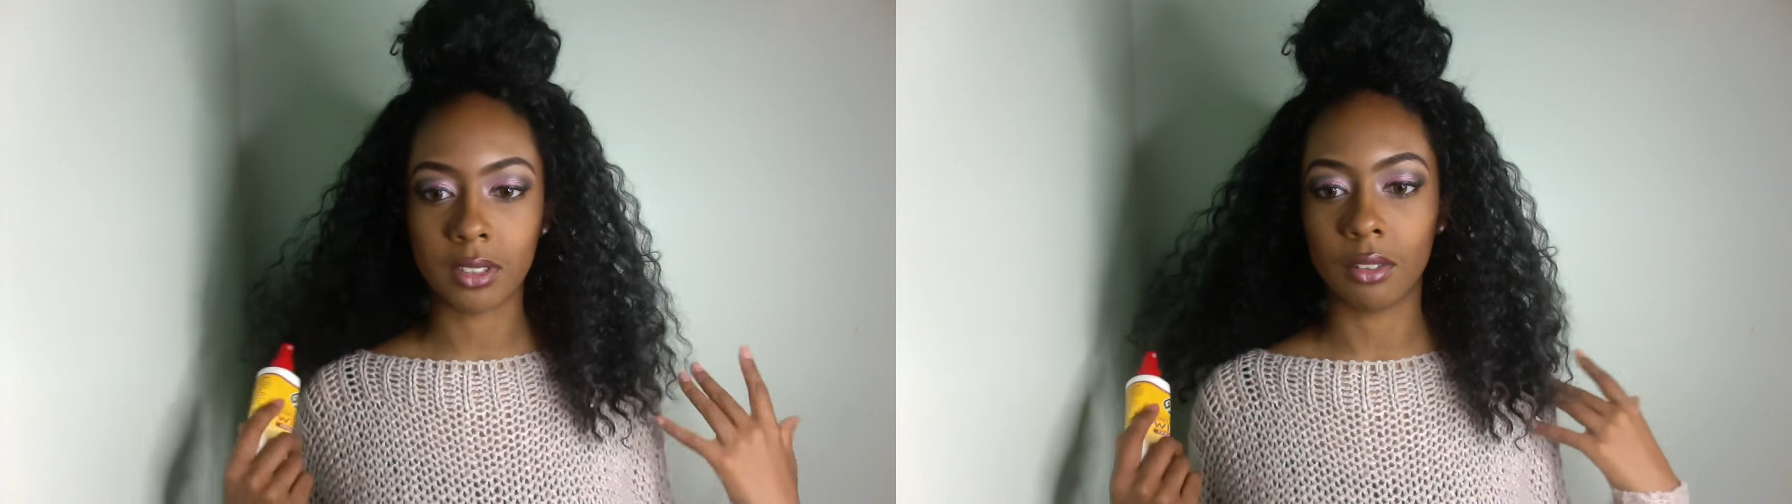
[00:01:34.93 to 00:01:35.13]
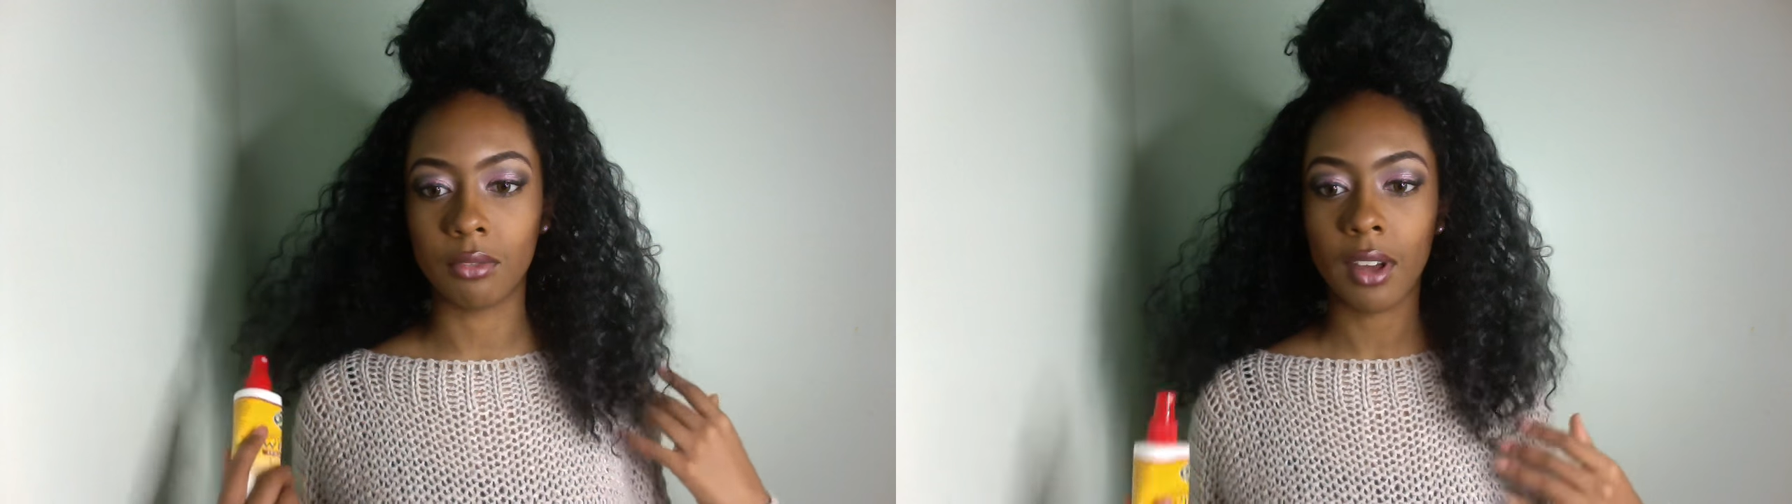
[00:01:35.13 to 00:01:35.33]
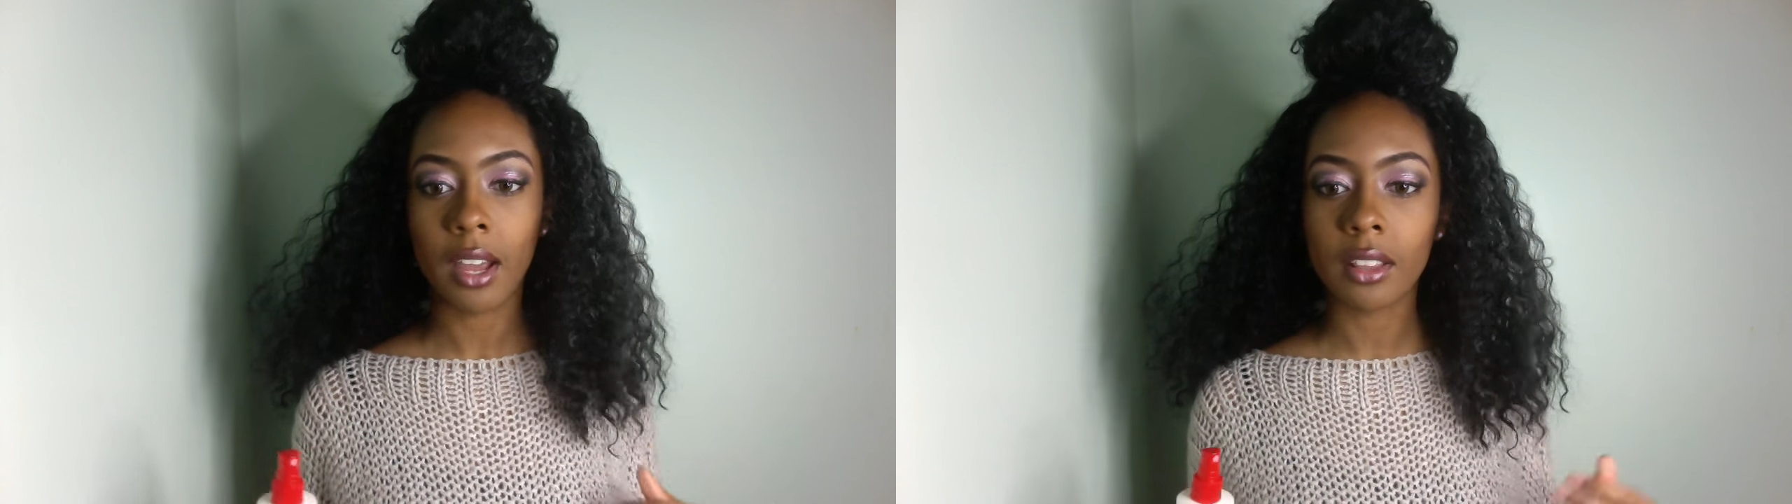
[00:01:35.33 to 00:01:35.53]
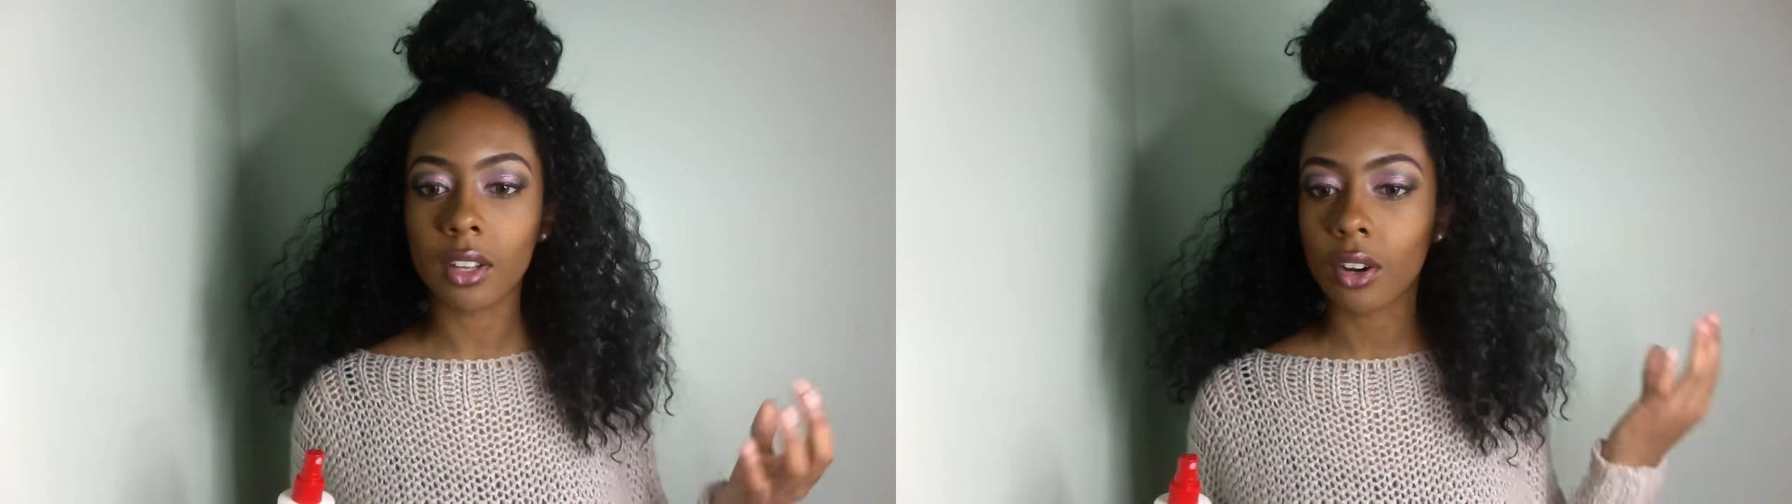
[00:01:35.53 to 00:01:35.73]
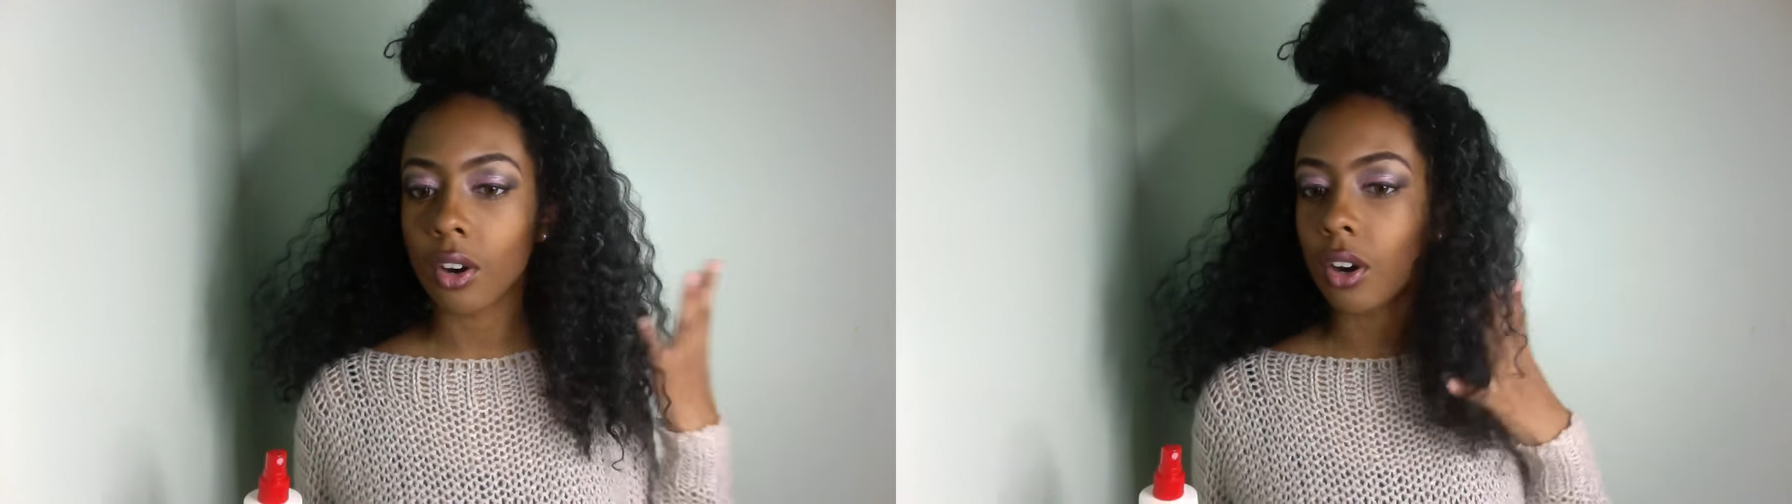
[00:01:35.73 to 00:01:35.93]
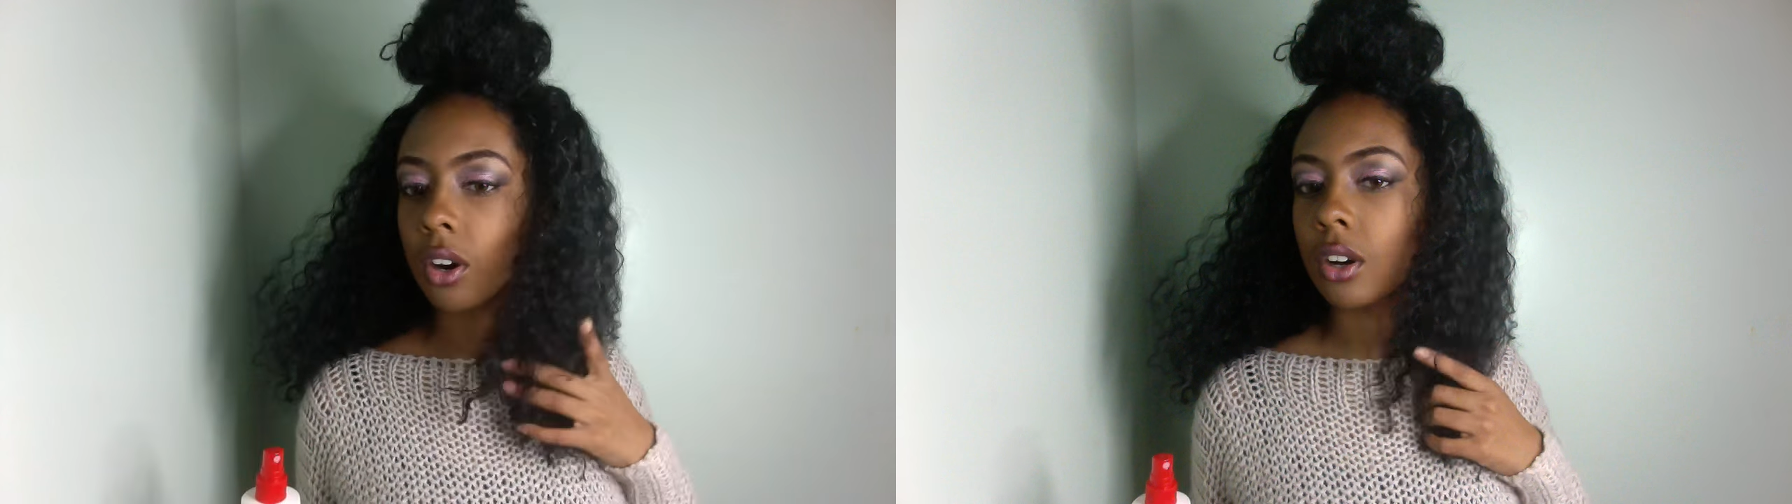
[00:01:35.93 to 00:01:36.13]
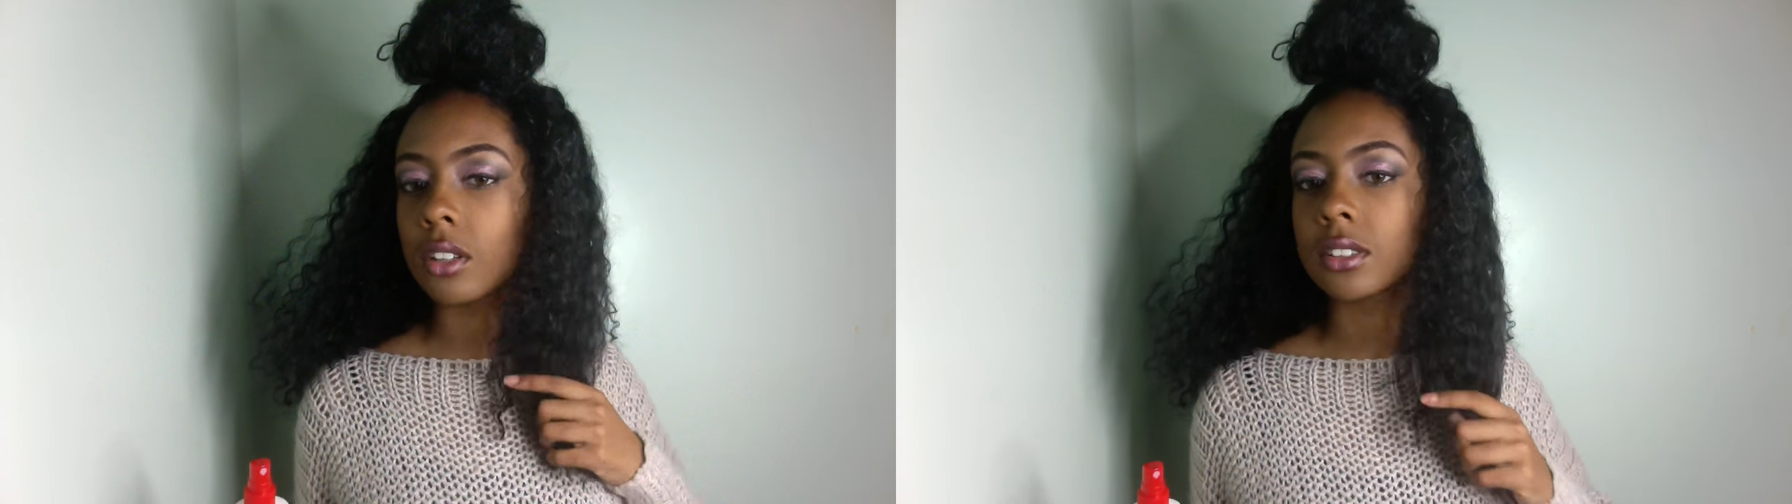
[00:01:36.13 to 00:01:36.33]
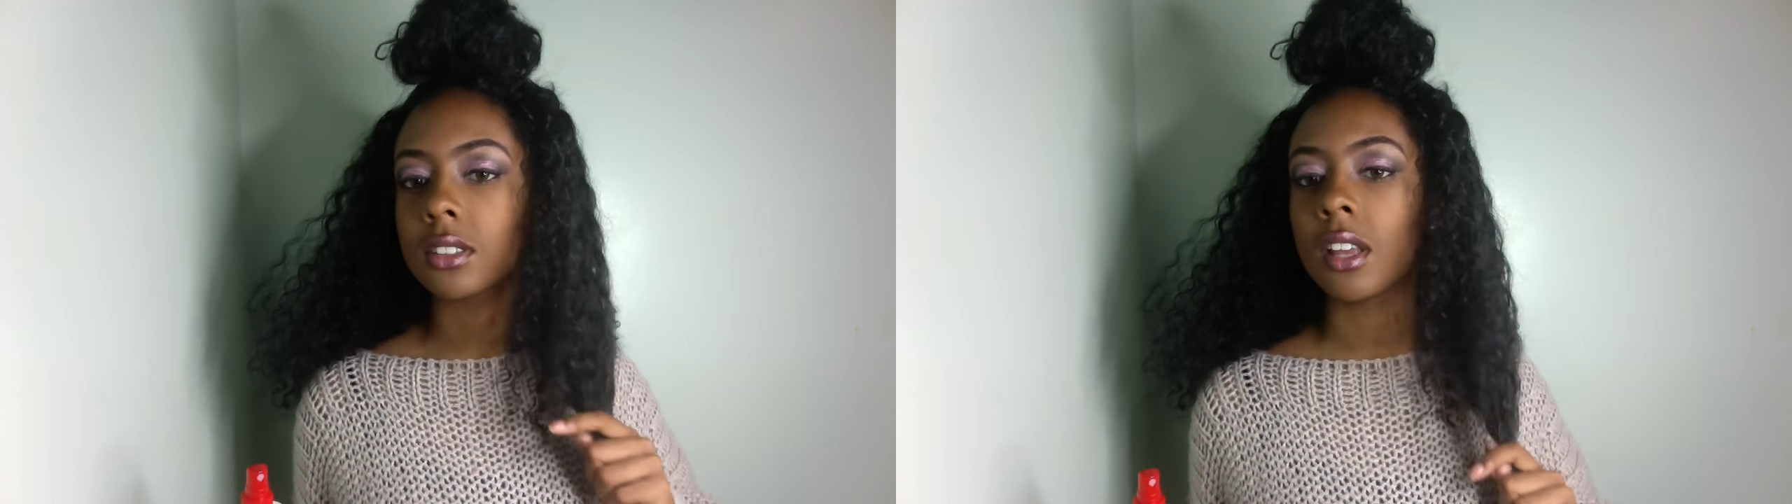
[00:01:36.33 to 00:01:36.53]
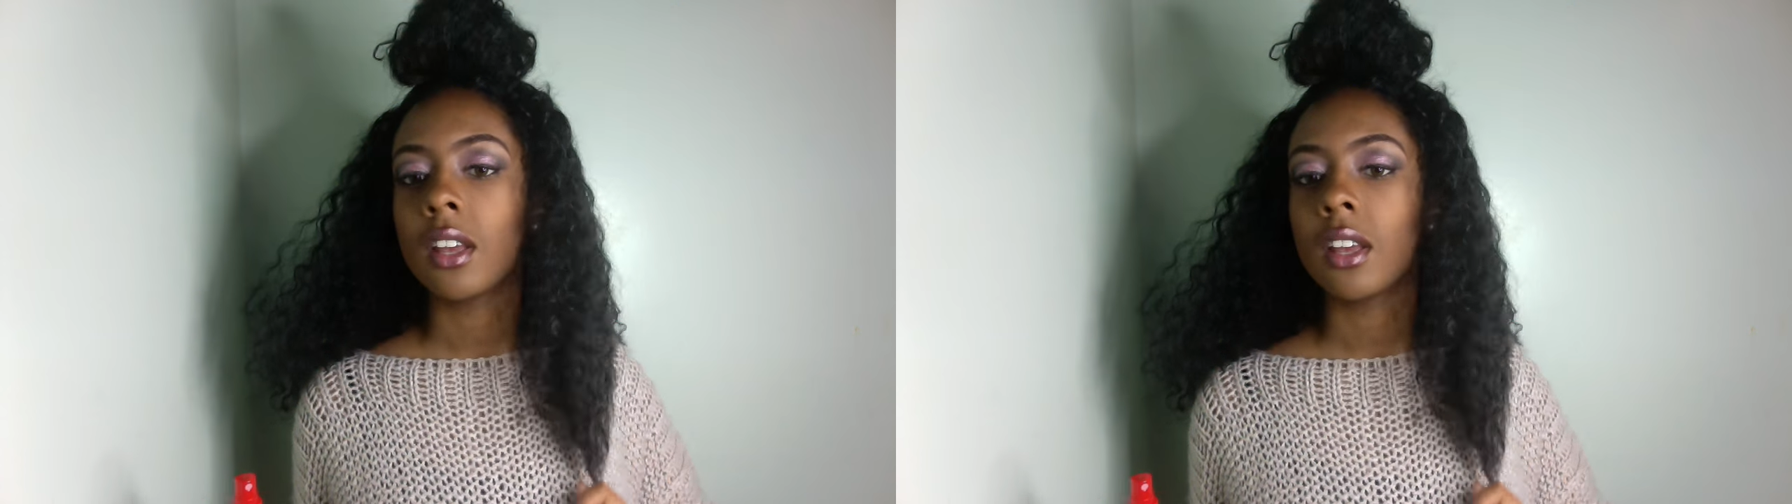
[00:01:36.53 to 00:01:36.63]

define the curls